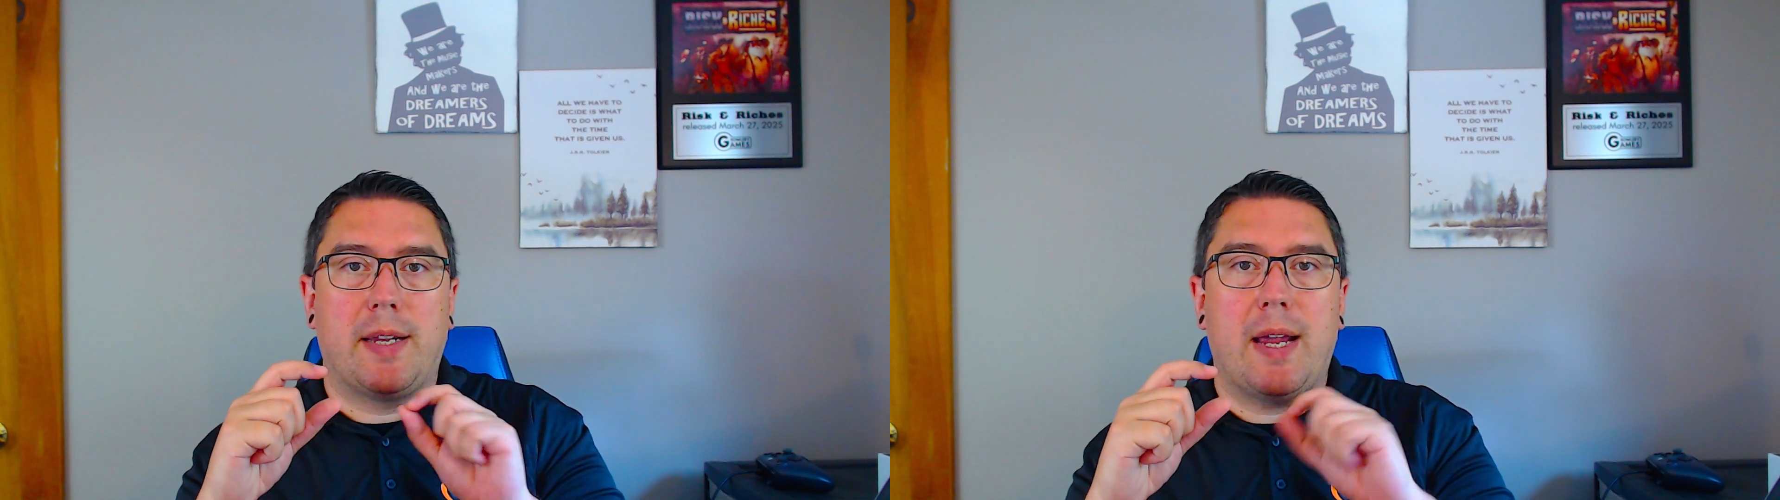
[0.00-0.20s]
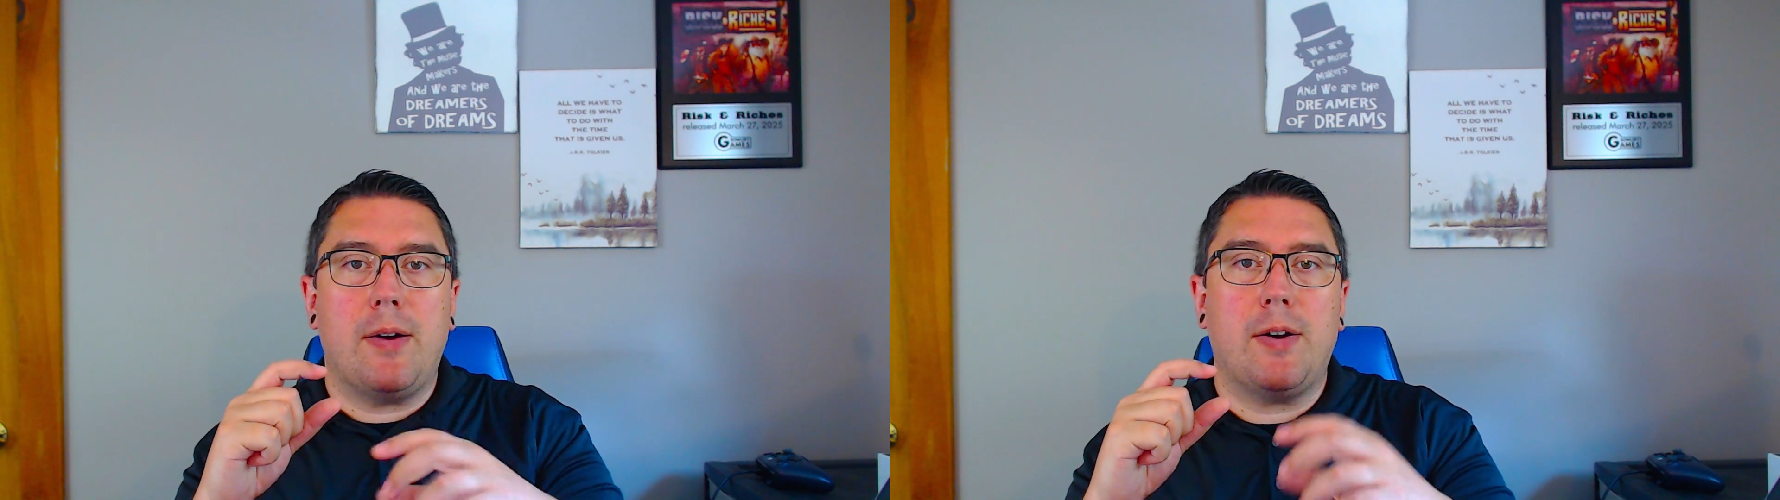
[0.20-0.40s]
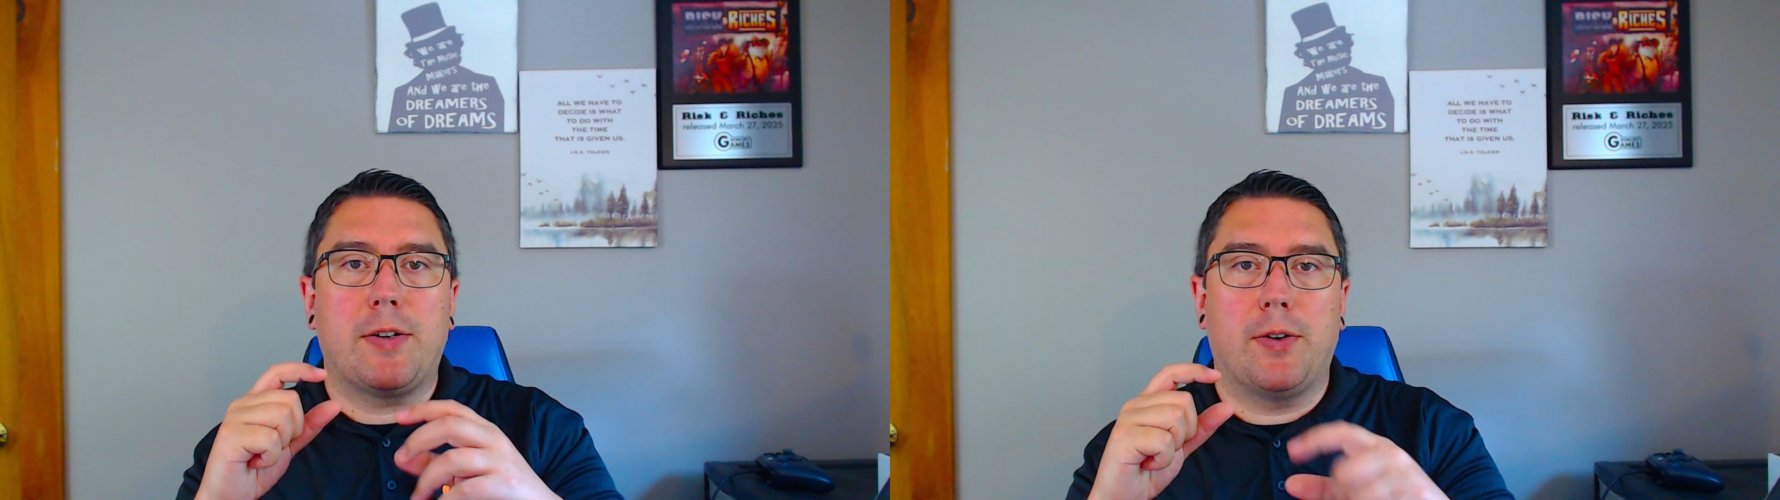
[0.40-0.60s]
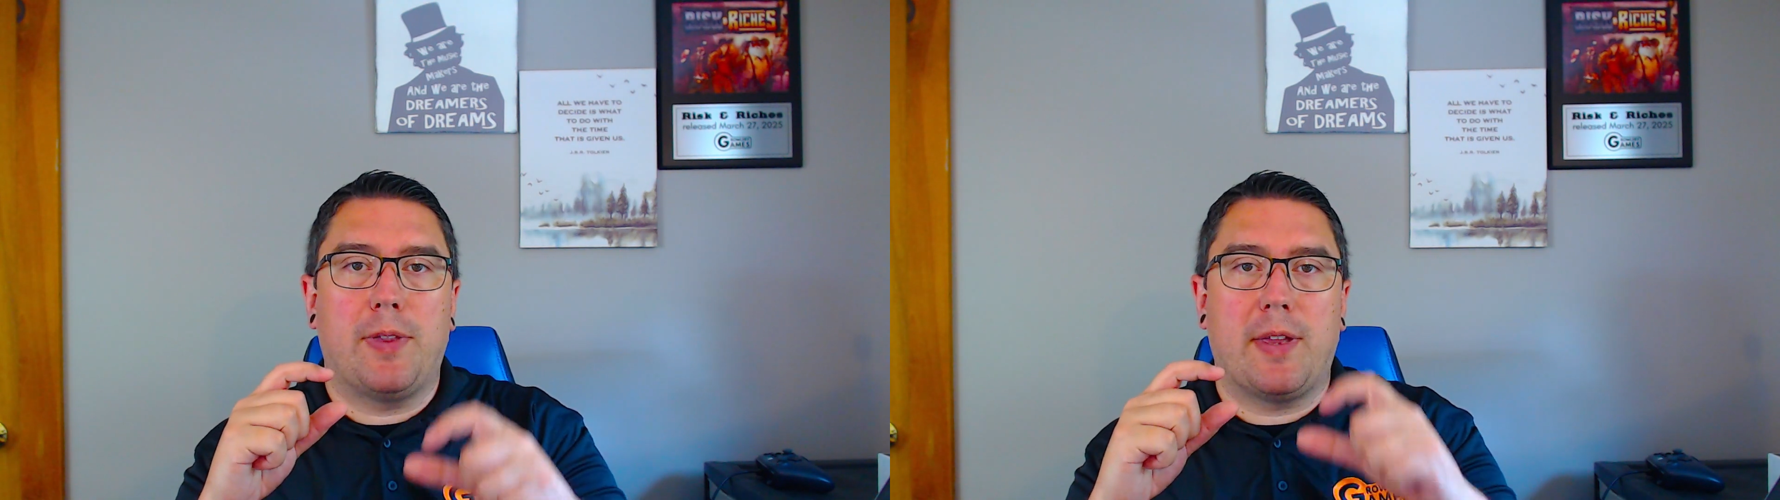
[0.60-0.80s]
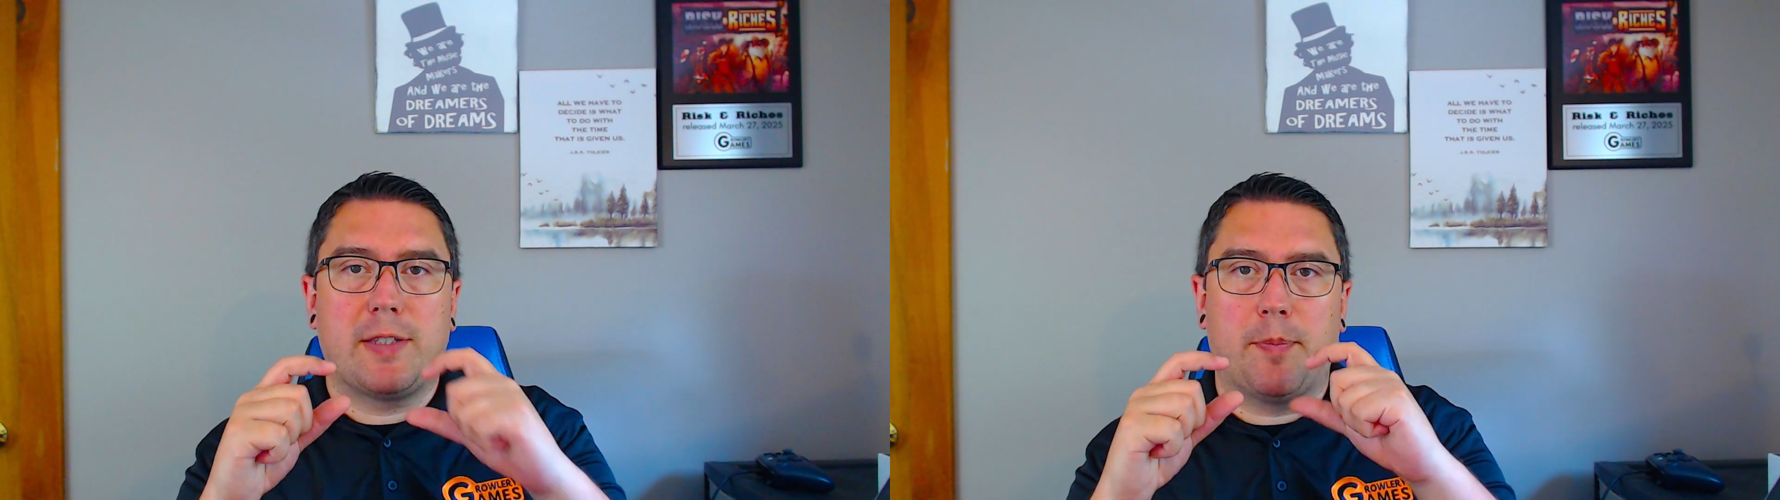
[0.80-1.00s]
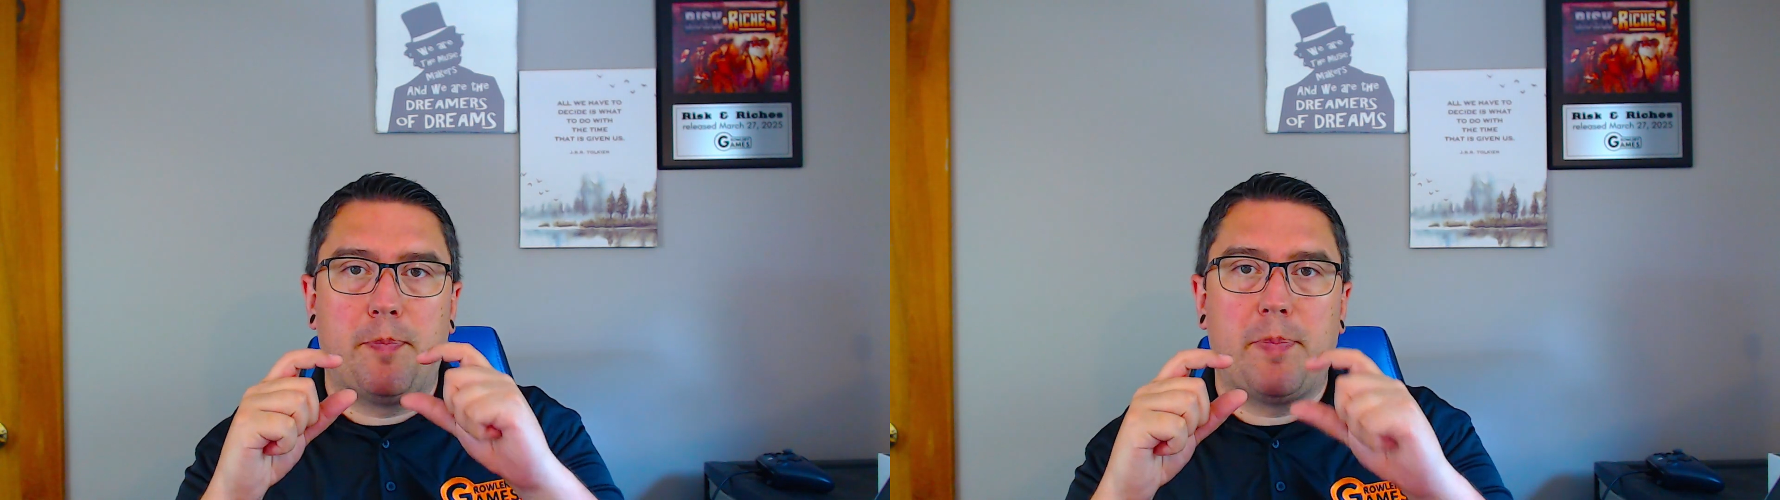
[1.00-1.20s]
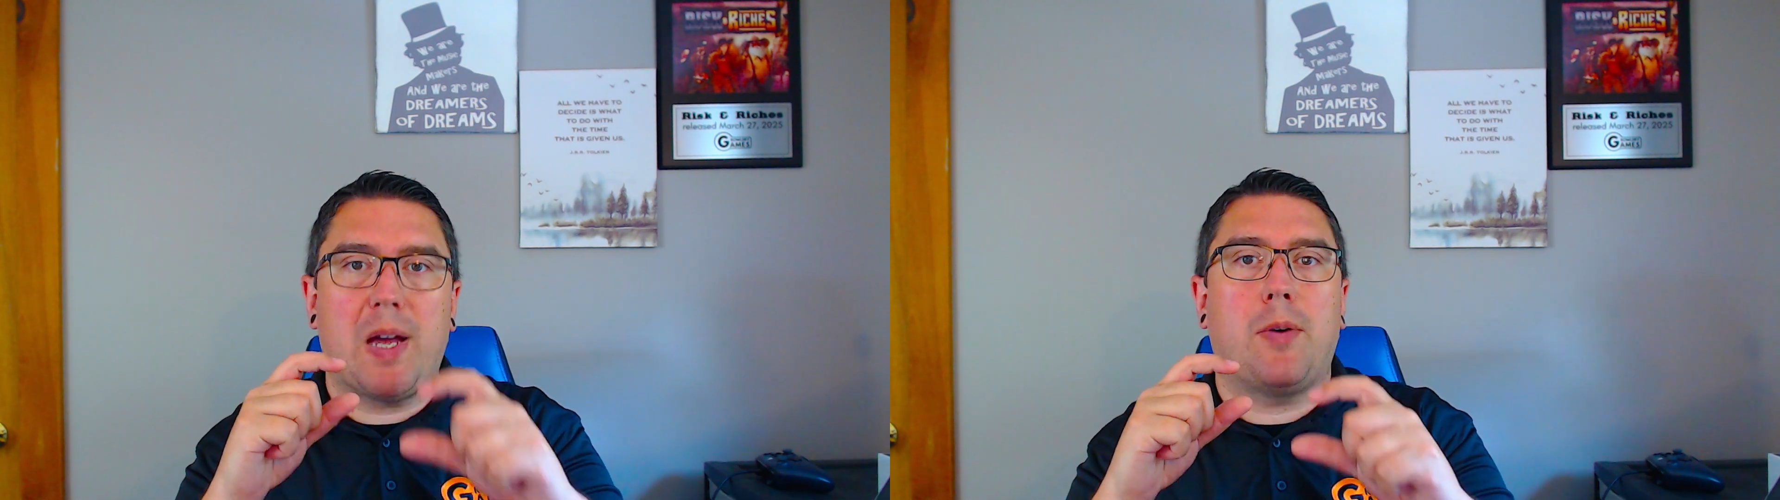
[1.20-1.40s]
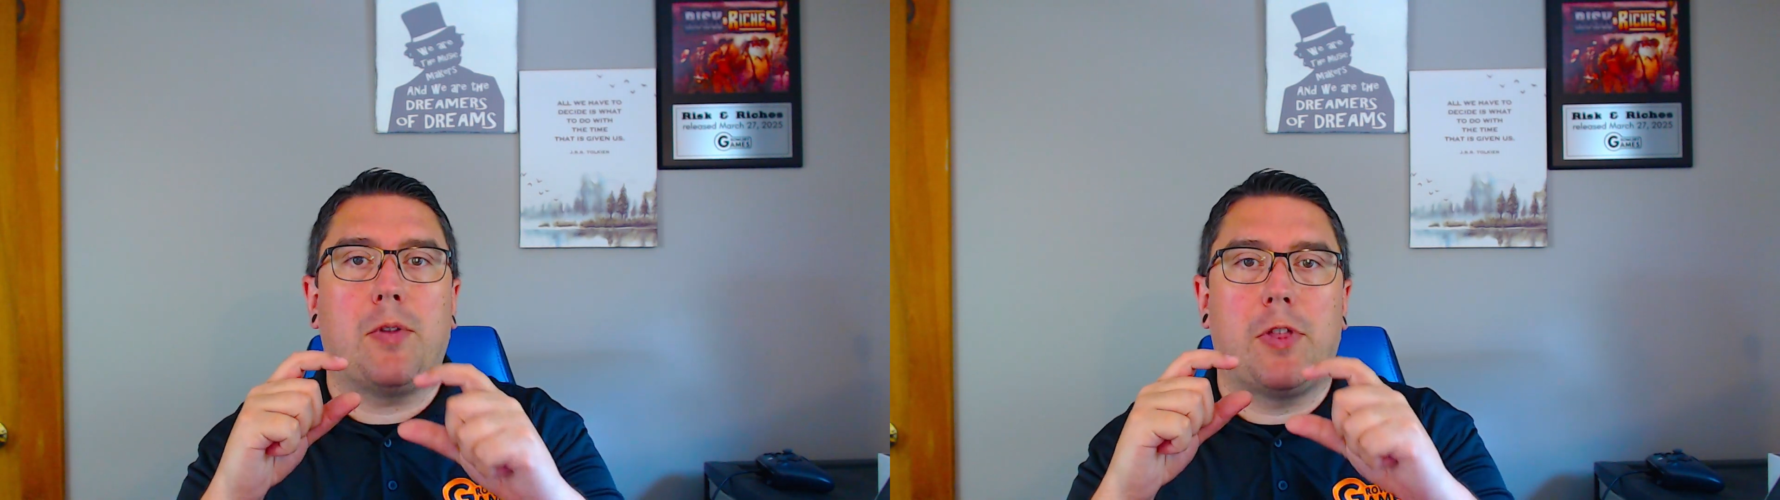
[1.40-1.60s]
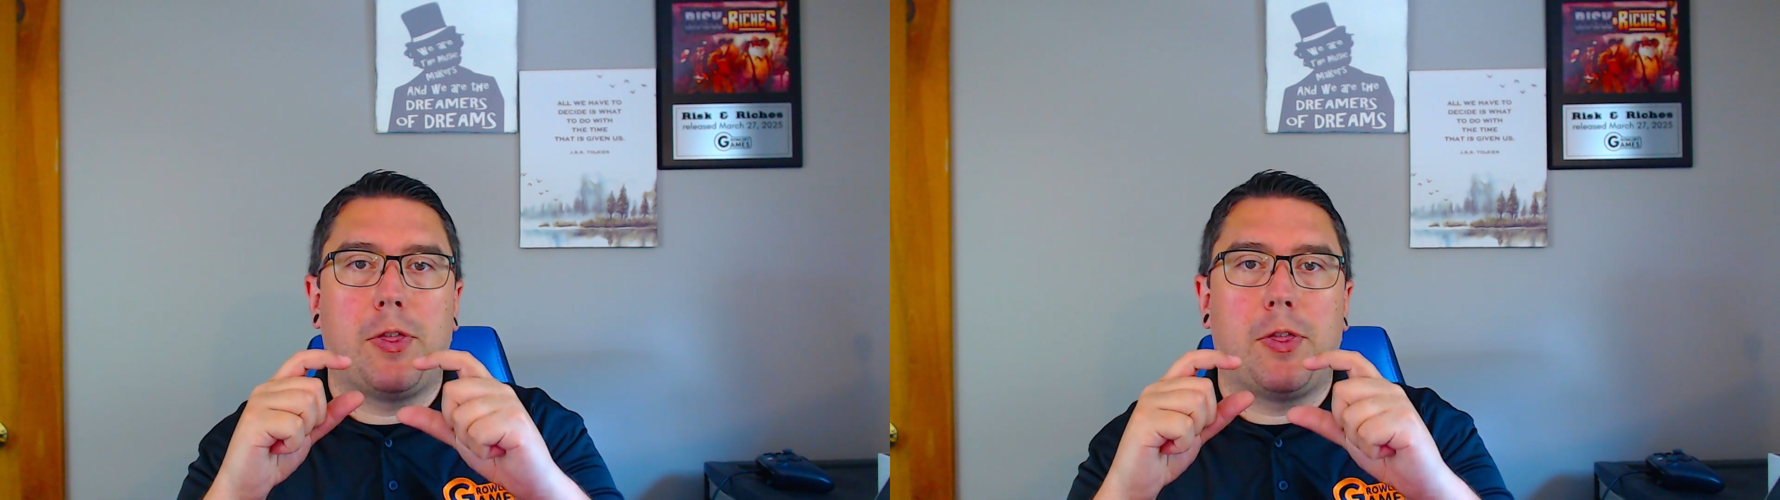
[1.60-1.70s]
character that's about